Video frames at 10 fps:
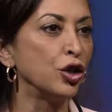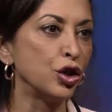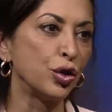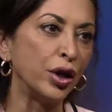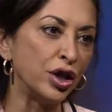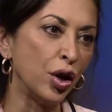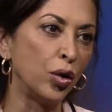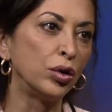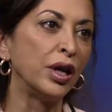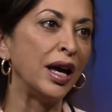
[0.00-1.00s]
your story
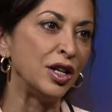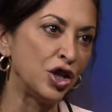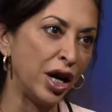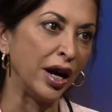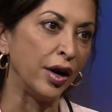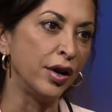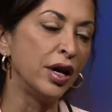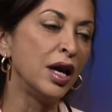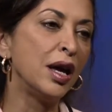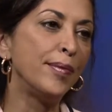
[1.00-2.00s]
told and shared,
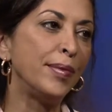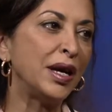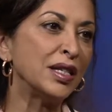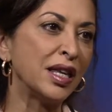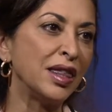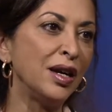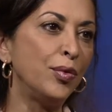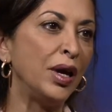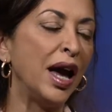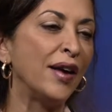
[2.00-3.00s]
because I think
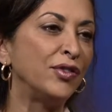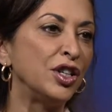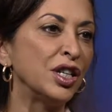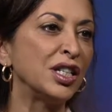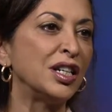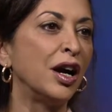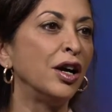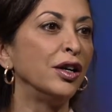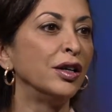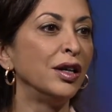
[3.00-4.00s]
we have to just
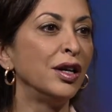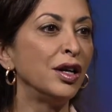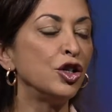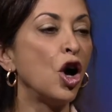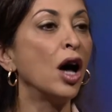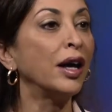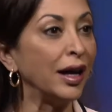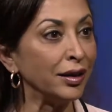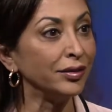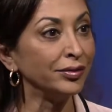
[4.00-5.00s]
start talking.